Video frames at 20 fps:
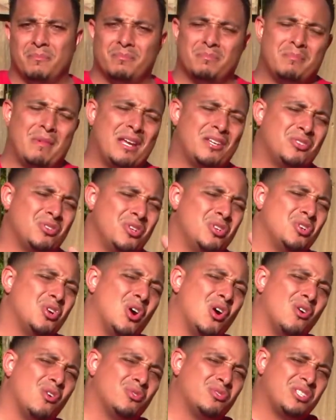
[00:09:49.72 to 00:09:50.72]
Make sure you
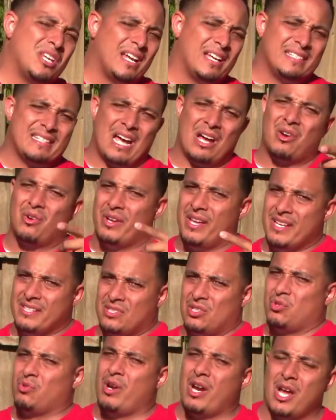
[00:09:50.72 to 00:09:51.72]
go check us out on
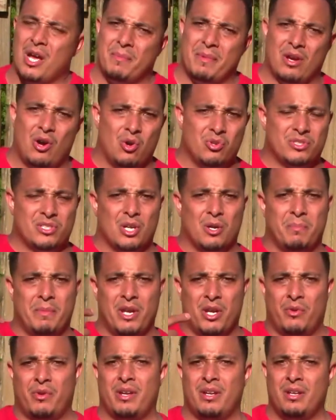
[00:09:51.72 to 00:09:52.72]
Instagram at Wholesale.
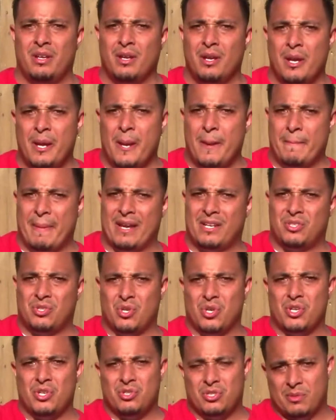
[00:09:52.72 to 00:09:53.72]
Make
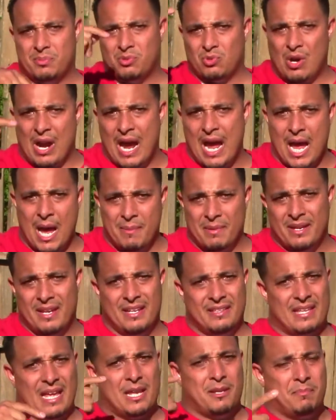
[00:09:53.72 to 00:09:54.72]
sure you subscribe and
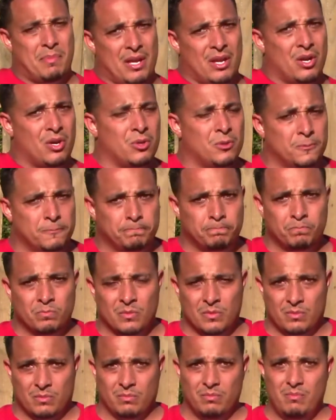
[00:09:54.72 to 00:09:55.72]
hit that bell.
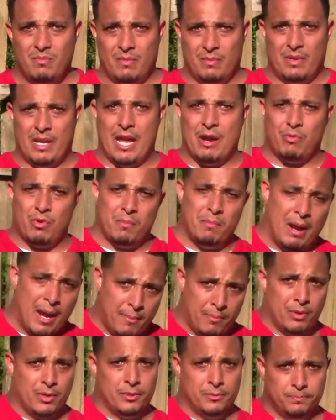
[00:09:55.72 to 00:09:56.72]
And
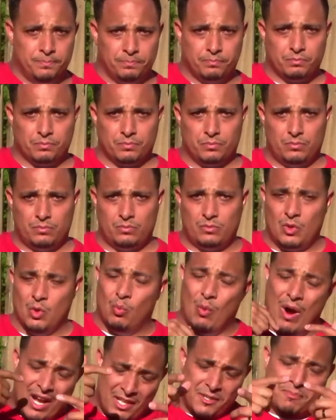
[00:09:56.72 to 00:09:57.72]
remember,
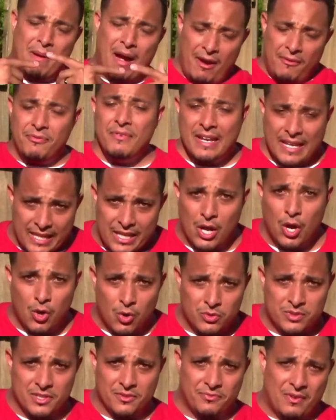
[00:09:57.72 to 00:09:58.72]
Watch my video
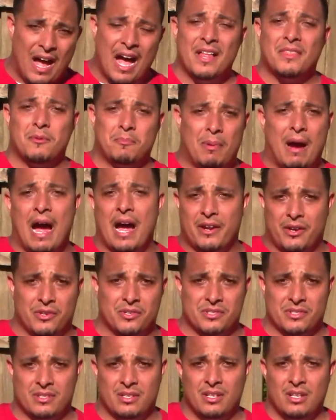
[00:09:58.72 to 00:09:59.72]
to find the
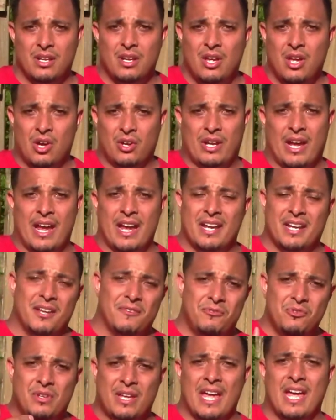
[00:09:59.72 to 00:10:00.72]
buyers. Okay, and if
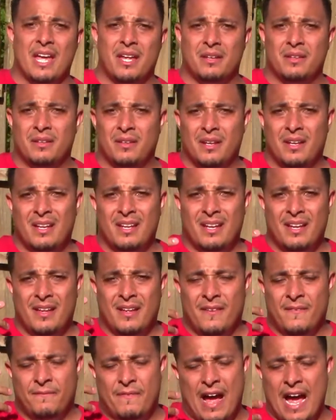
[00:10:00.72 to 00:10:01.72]
you can't
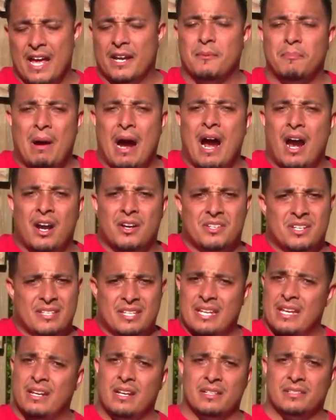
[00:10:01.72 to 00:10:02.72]
find a buyer, just
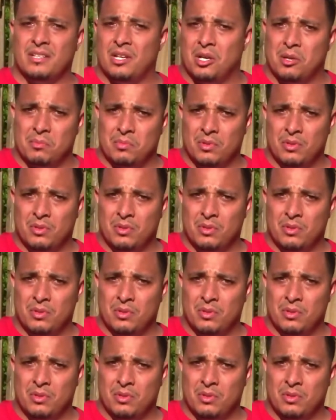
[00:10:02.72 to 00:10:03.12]
hit us up.